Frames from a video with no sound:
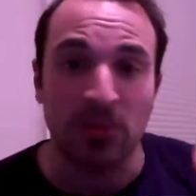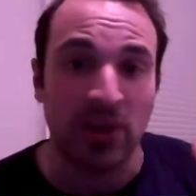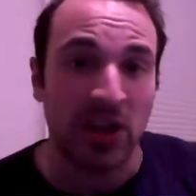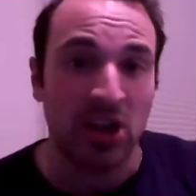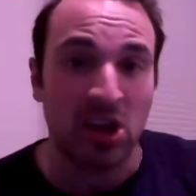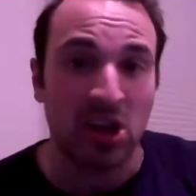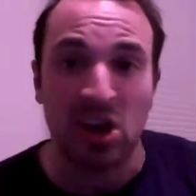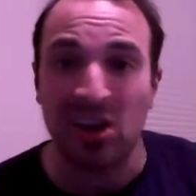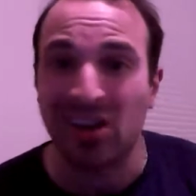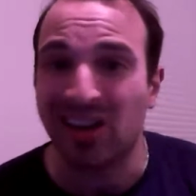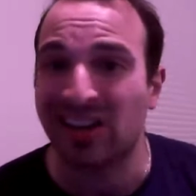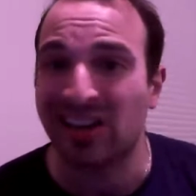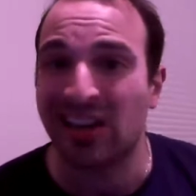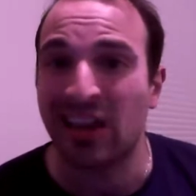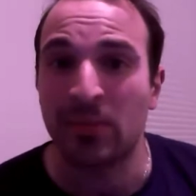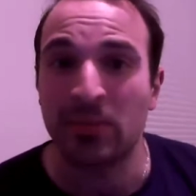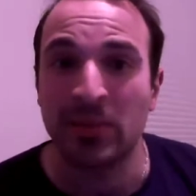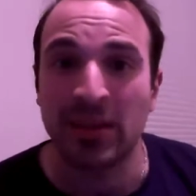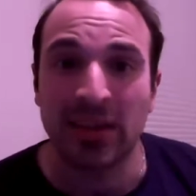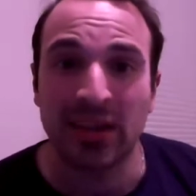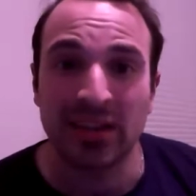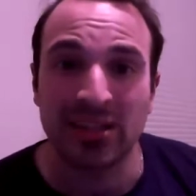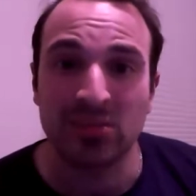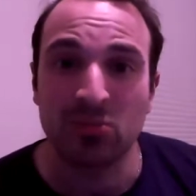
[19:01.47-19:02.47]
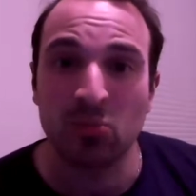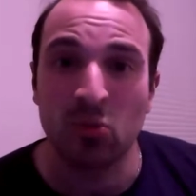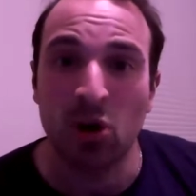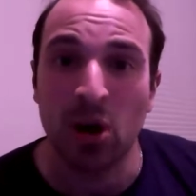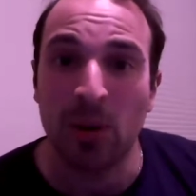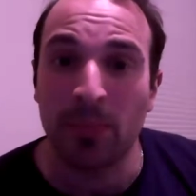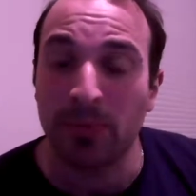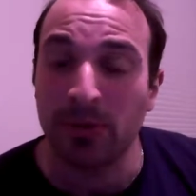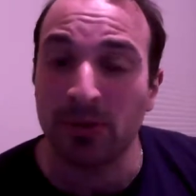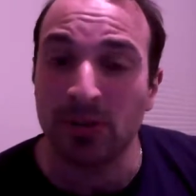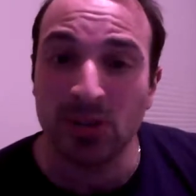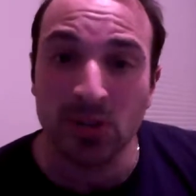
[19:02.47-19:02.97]
that Kotkaniemi gets more
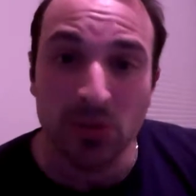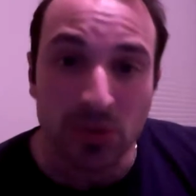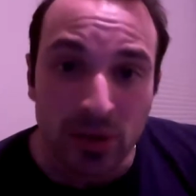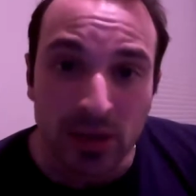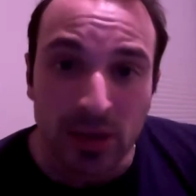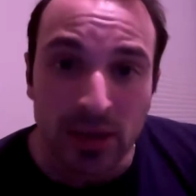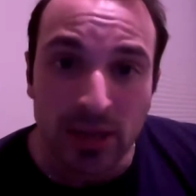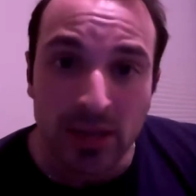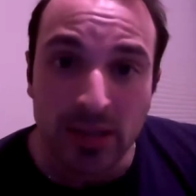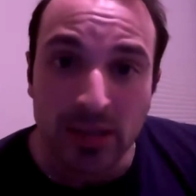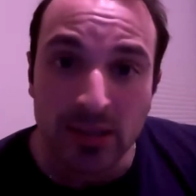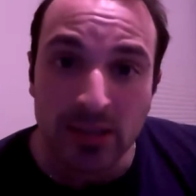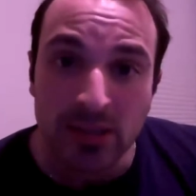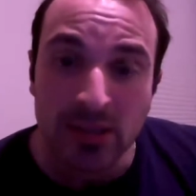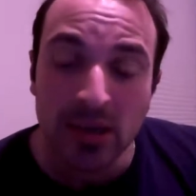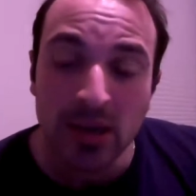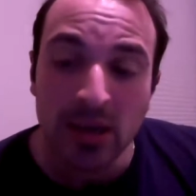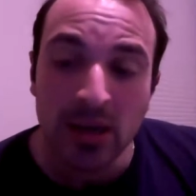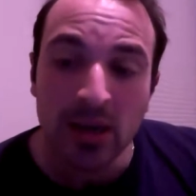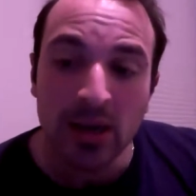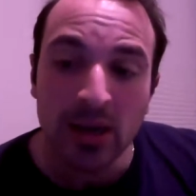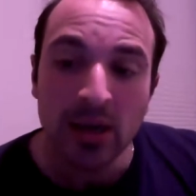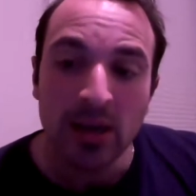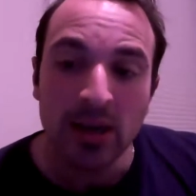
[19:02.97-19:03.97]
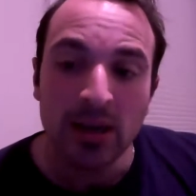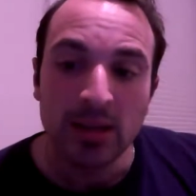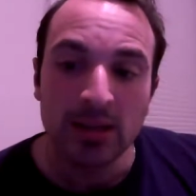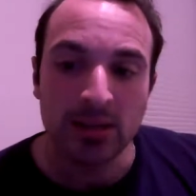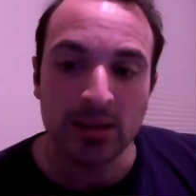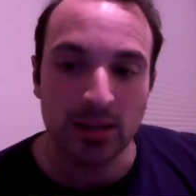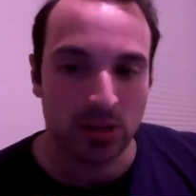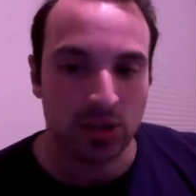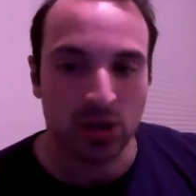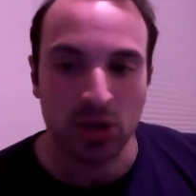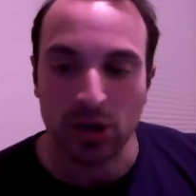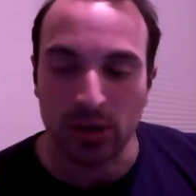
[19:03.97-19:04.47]
opportunities
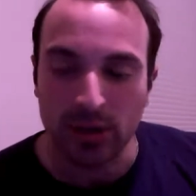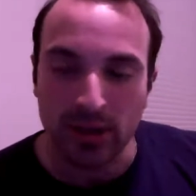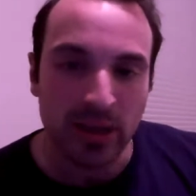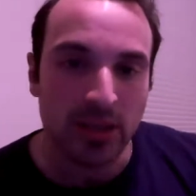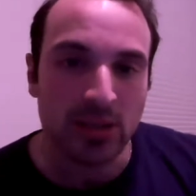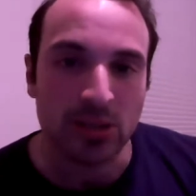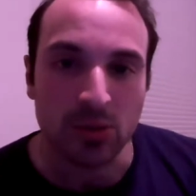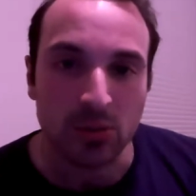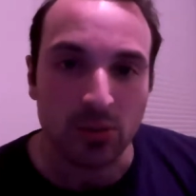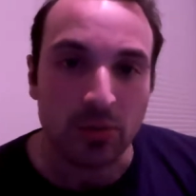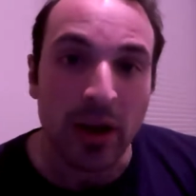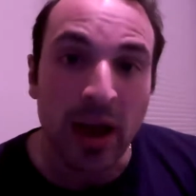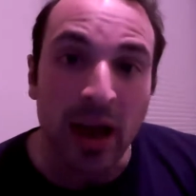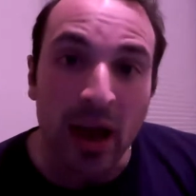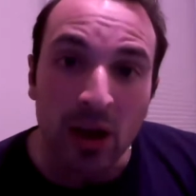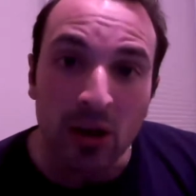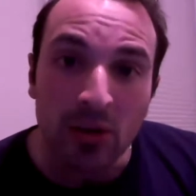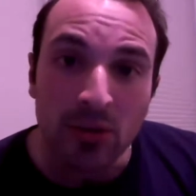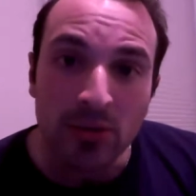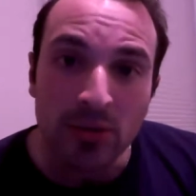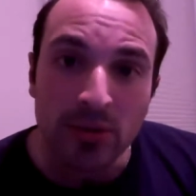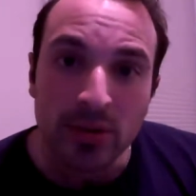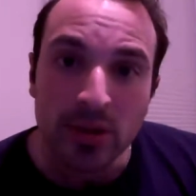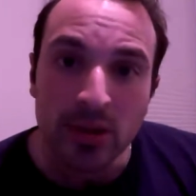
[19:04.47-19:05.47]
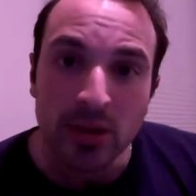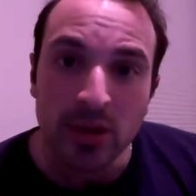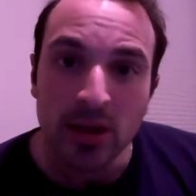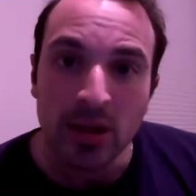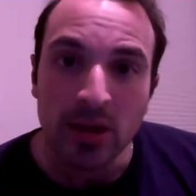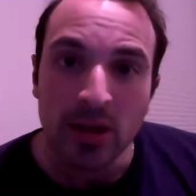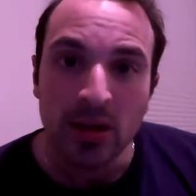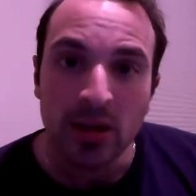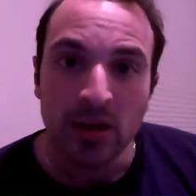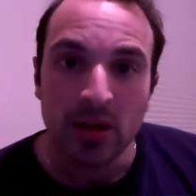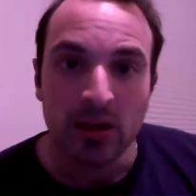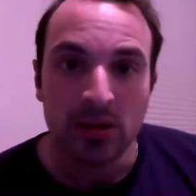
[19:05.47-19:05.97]
to turn things around.
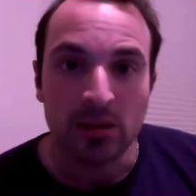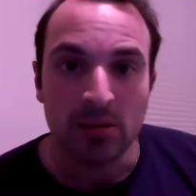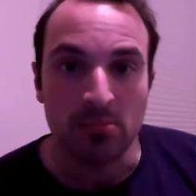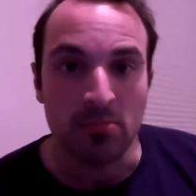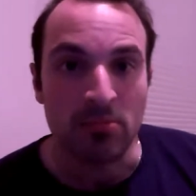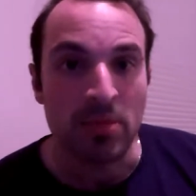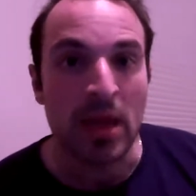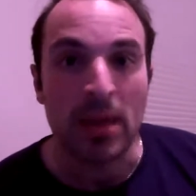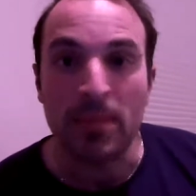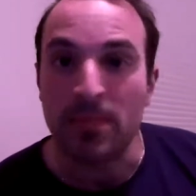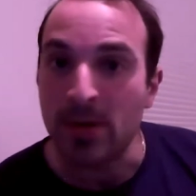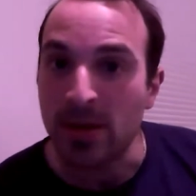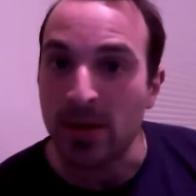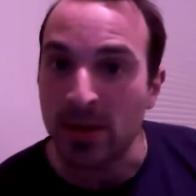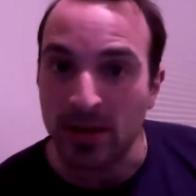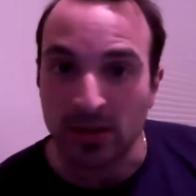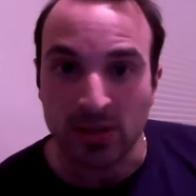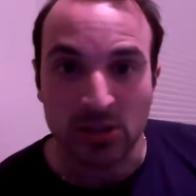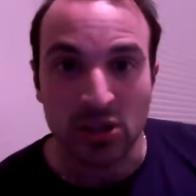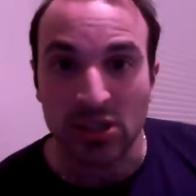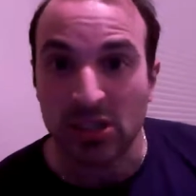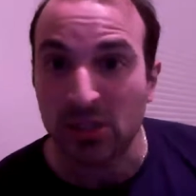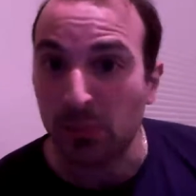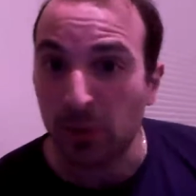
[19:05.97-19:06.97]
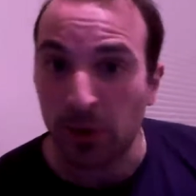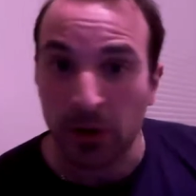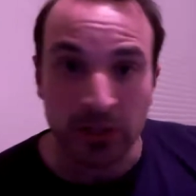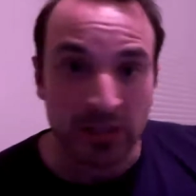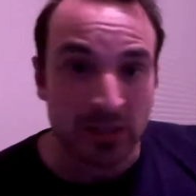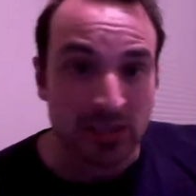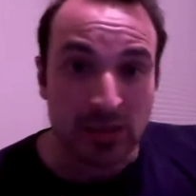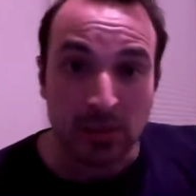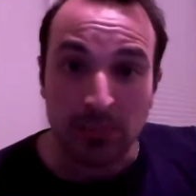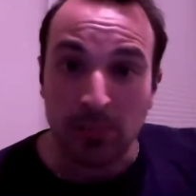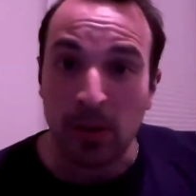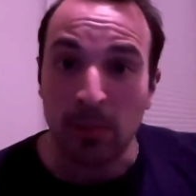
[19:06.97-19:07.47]
Maybe his experience
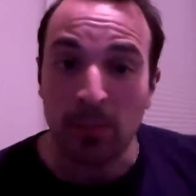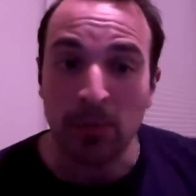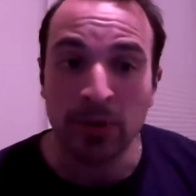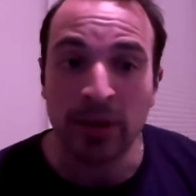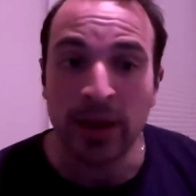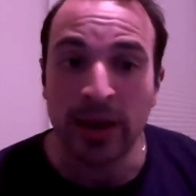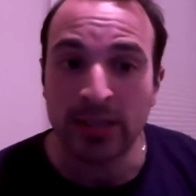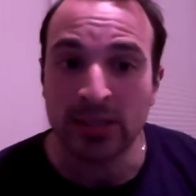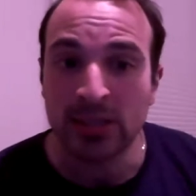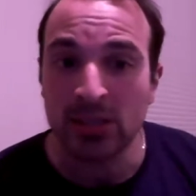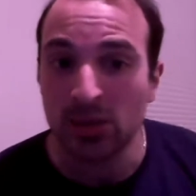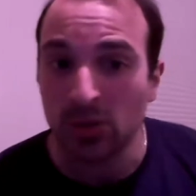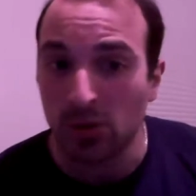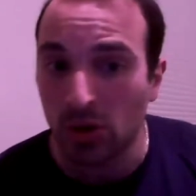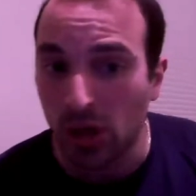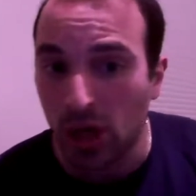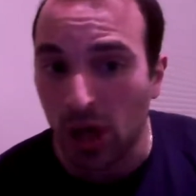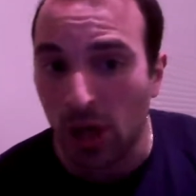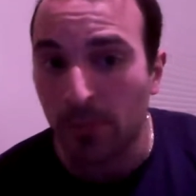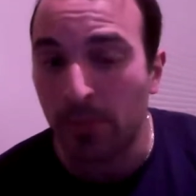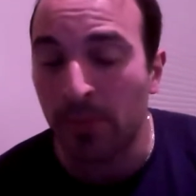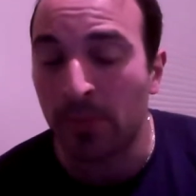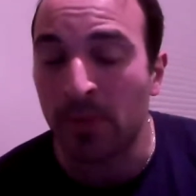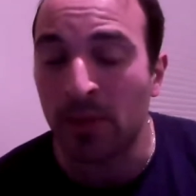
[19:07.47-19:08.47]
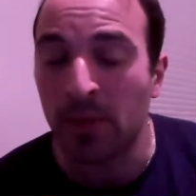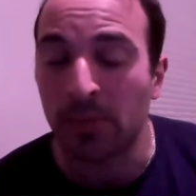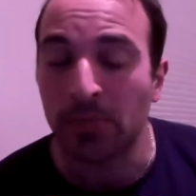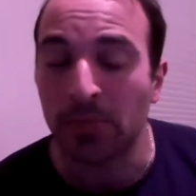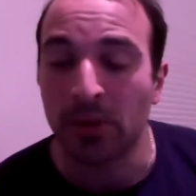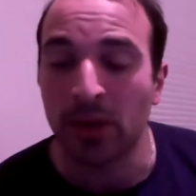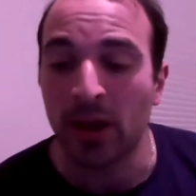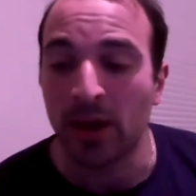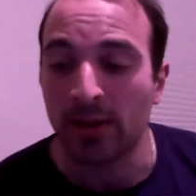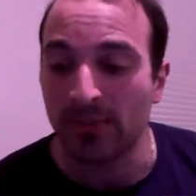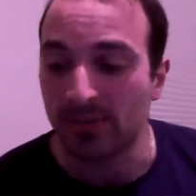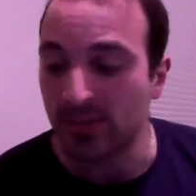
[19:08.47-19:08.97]
in the bubble last year will help him in the
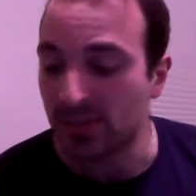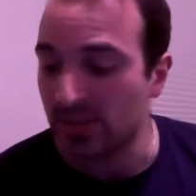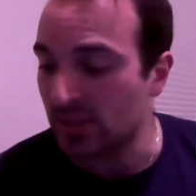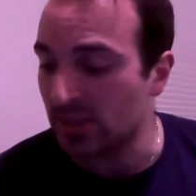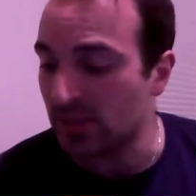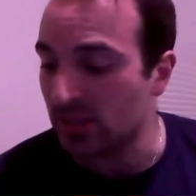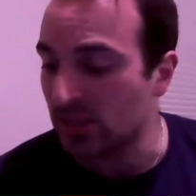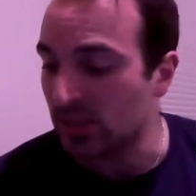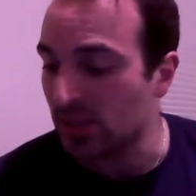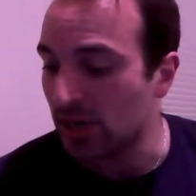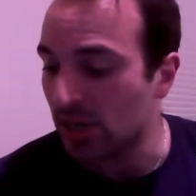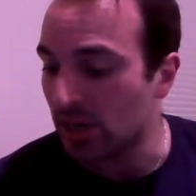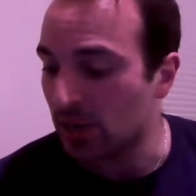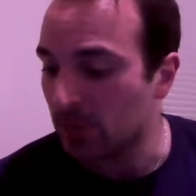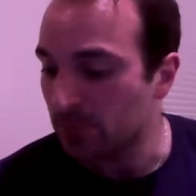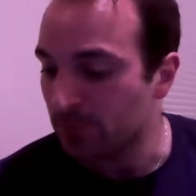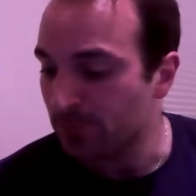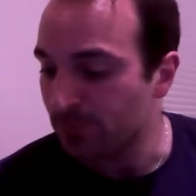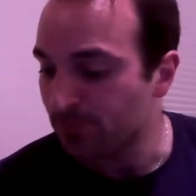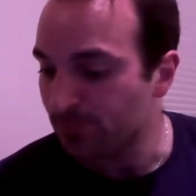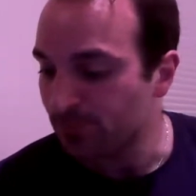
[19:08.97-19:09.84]
playoffs this year.